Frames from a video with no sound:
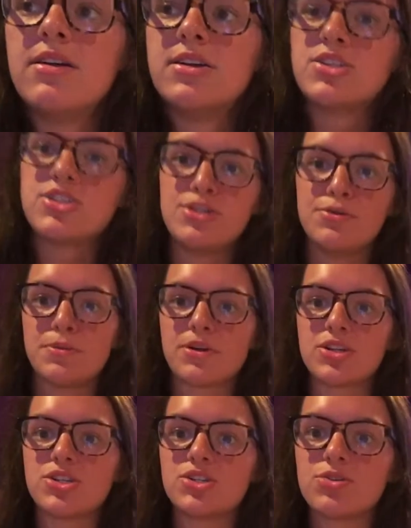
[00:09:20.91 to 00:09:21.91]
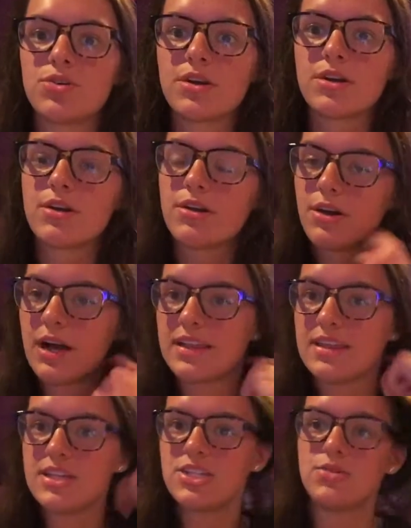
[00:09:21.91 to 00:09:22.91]
super short girl, I
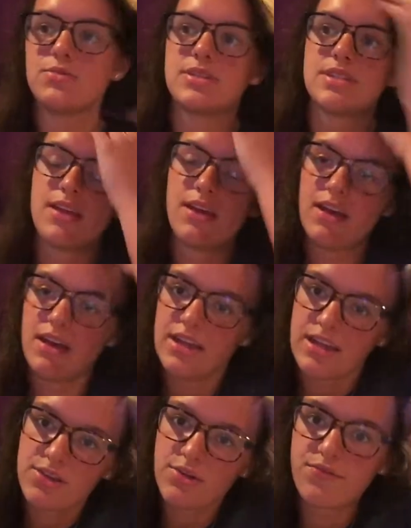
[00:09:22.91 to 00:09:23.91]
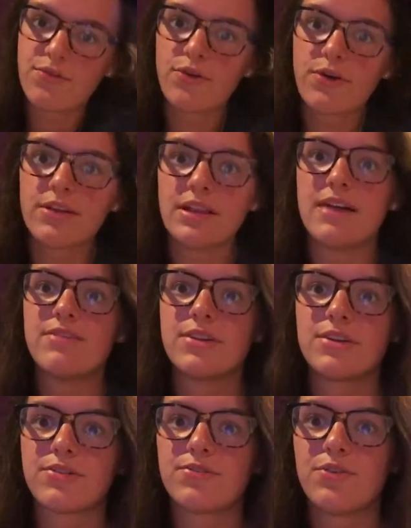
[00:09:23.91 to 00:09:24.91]
think she was either
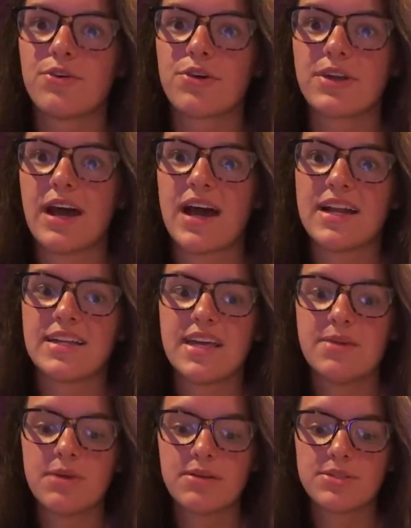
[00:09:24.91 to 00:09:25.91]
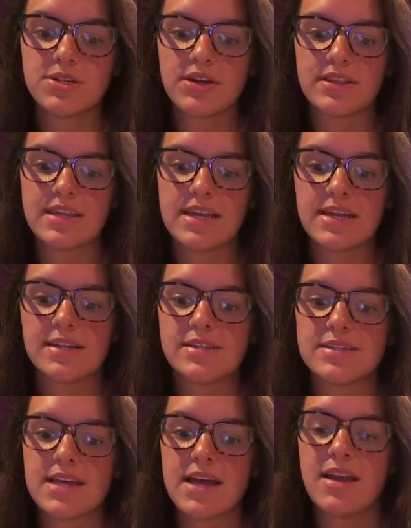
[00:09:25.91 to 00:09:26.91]
4'11" or 4'9", came up to her at the end
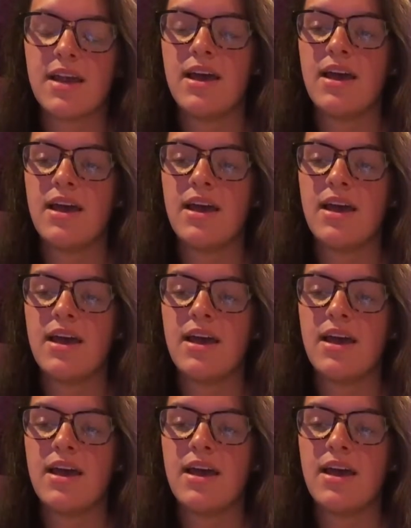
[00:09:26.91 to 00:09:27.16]
and said,